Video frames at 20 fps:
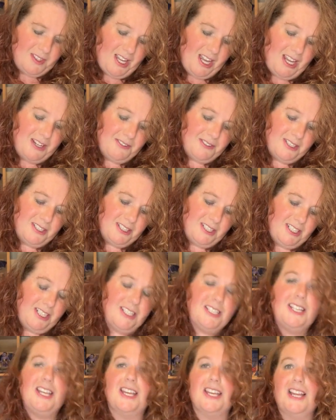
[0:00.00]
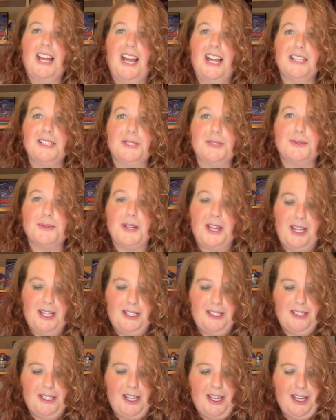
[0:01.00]
I really need to get Kylo
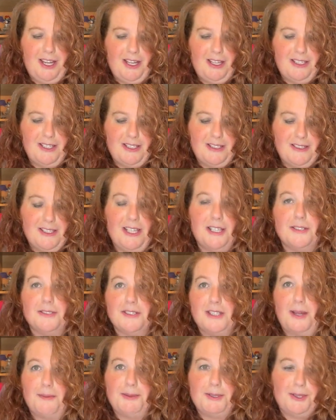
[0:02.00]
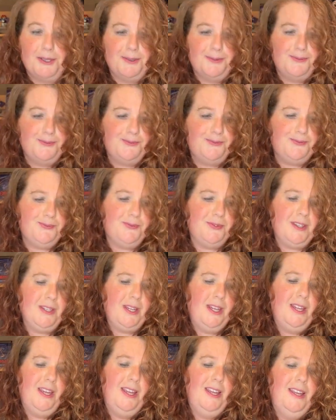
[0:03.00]
Ren and his Interceptor
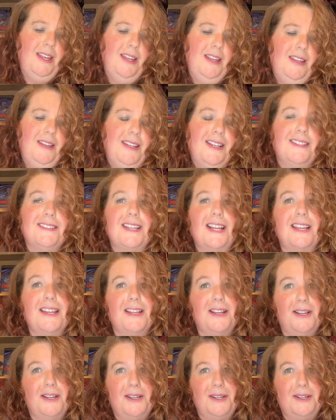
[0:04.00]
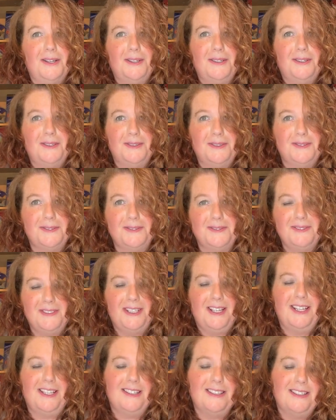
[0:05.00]
because I love,
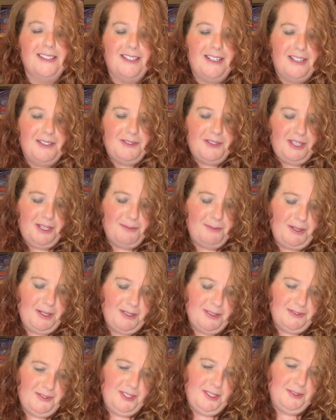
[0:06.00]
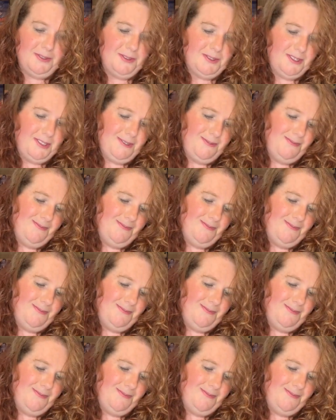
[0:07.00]
I love the Empire's vehicles.